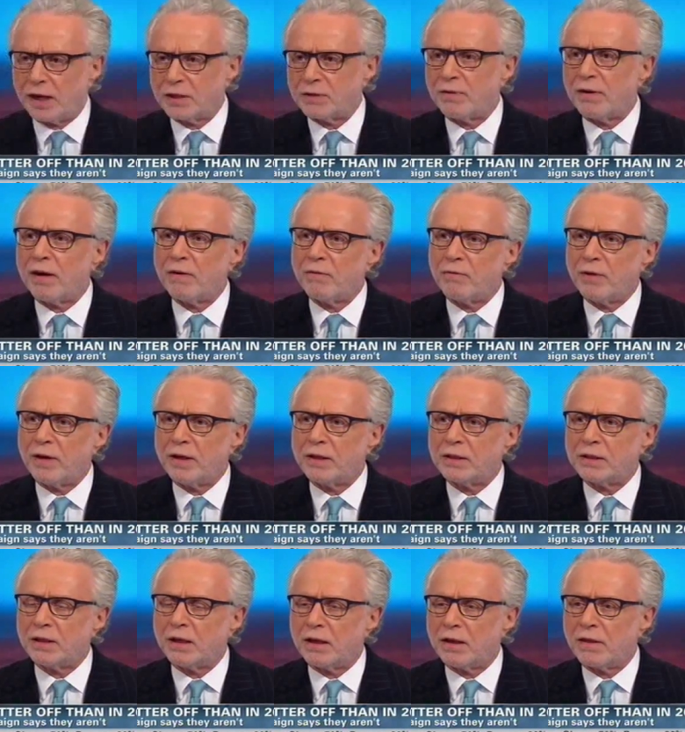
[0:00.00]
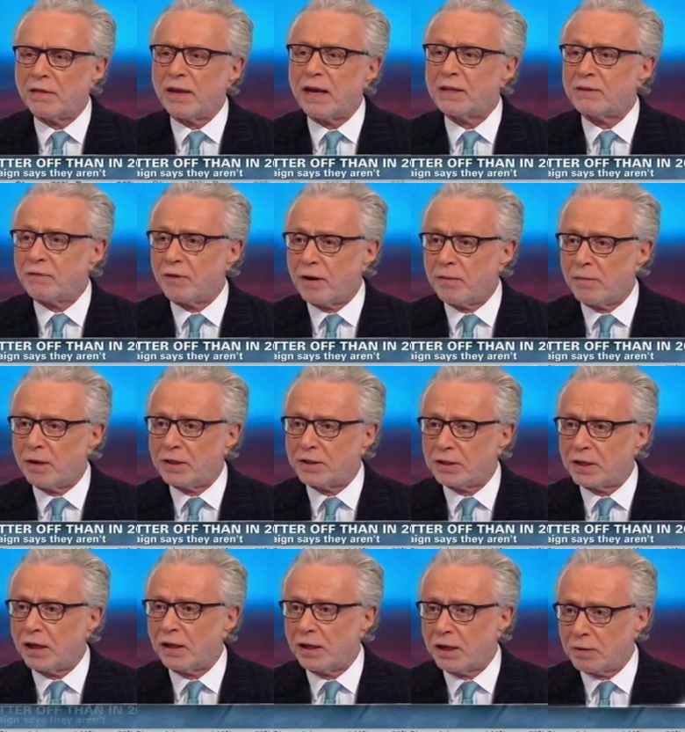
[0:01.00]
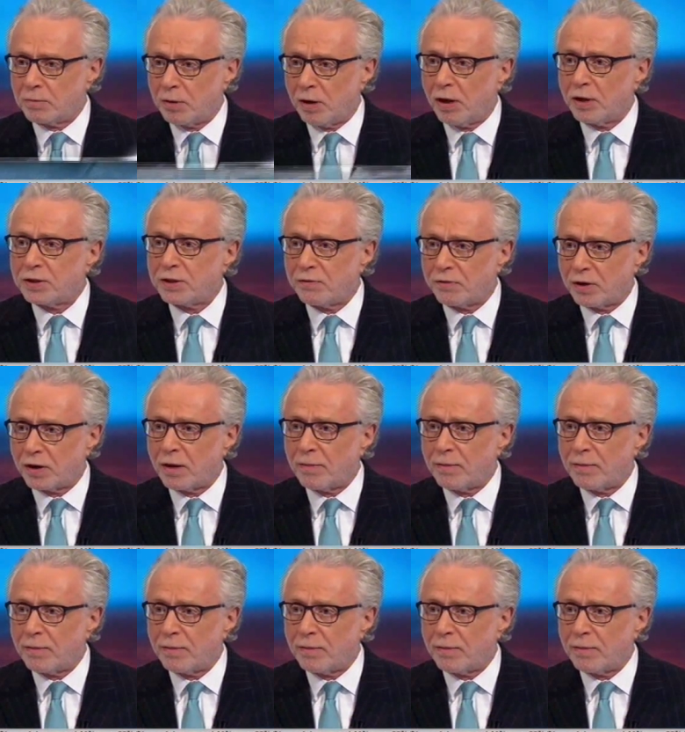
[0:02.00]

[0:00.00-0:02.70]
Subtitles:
the next 5 weeks. Thanks very much, Leader Pelosi, for